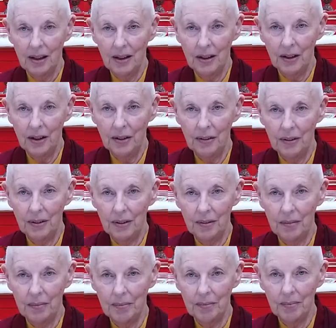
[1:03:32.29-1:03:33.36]

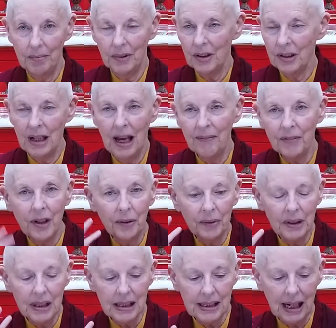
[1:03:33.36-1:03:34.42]
because they have no
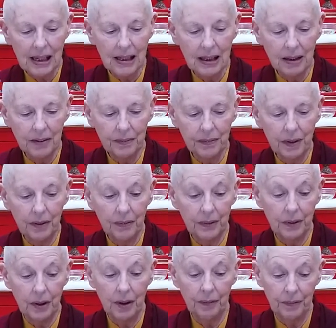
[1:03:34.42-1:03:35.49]
understanding
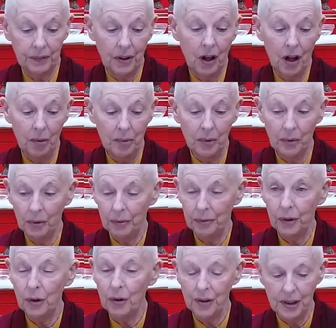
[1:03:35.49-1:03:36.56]
of karma or
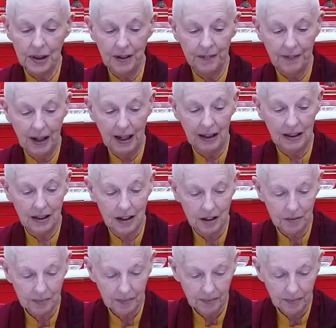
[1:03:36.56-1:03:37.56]
cause and effect.